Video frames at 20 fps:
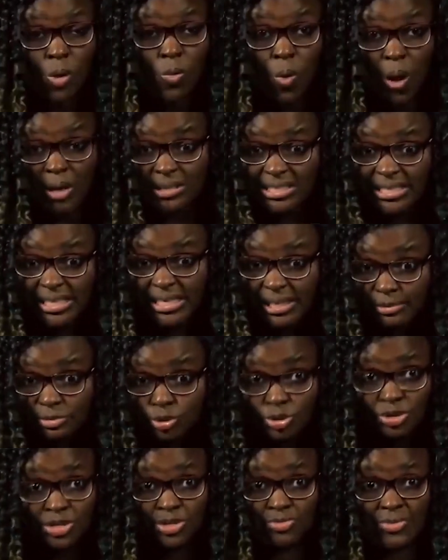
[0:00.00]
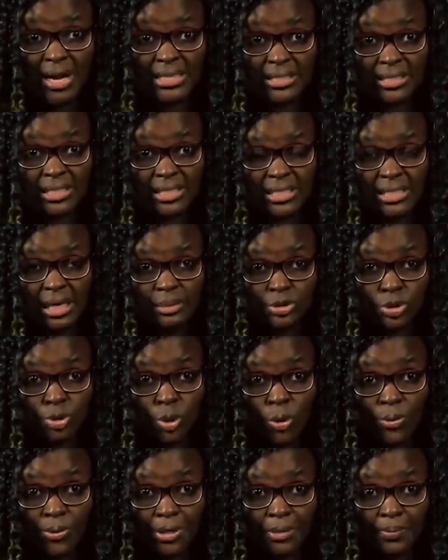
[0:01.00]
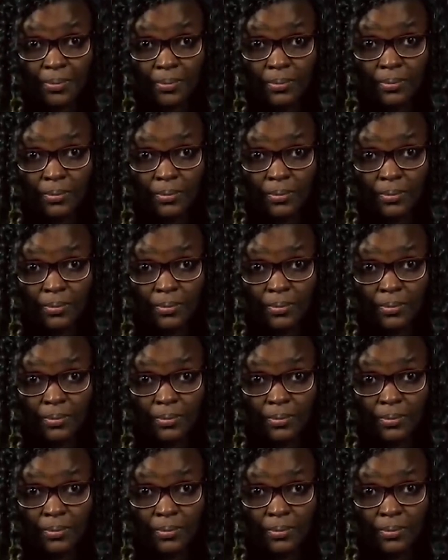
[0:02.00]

wanting him to direct the same story.